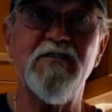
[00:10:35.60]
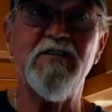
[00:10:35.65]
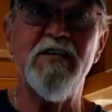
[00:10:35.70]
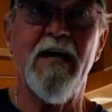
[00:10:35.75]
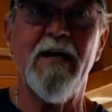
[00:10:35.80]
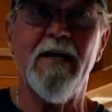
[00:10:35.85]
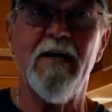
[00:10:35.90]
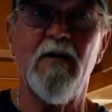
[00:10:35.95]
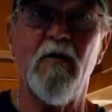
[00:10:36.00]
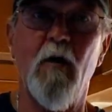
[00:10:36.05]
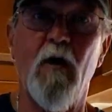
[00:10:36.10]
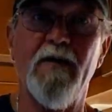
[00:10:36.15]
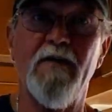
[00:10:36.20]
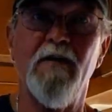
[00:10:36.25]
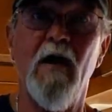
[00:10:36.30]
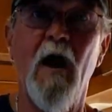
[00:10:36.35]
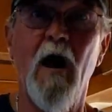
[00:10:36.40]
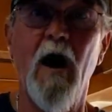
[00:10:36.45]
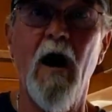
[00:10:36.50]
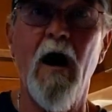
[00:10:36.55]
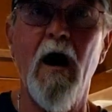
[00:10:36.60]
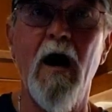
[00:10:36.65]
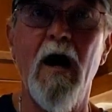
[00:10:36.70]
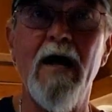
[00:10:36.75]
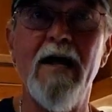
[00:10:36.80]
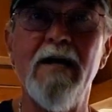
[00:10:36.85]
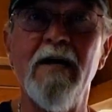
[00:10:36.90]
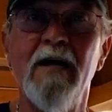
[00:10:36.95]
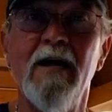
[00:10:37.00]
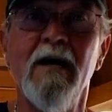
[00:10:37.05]
set it on
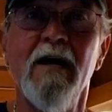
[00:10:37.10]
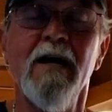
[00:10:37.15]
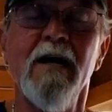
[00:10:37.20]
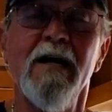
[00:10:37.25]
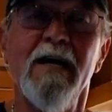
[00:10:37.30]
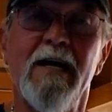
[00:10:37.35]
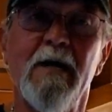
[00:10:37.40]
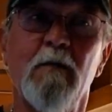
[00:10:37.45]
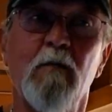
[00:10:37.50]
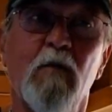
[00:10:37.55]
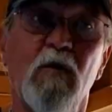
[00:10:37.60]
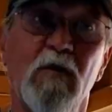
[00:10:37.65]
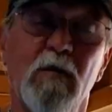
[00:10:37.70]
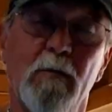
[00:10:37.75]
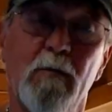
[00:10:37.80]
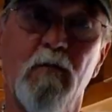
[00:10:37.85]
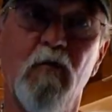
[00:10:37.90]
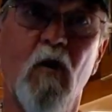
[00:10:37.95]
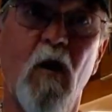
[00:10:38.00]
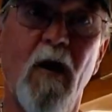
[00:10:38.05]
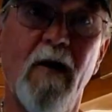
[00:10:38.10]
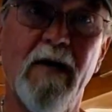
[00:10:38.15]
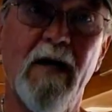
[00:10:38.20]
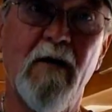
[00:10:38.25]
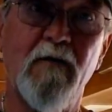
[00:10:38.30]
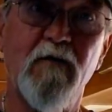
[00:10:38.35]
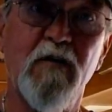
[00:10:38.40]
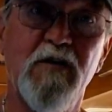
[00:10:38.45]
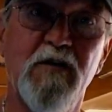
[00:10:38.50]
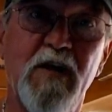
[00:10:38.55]
high. It would have brought
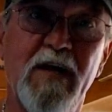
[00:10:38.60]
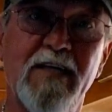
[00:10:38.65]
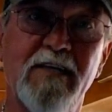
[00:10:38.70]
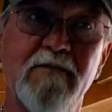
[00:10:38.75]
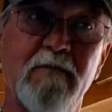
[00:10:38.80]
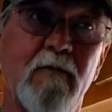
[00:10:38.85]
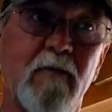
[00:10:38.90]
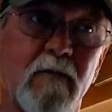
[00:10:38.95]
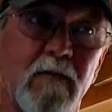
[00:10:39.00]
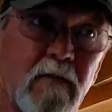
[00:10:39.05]
everything,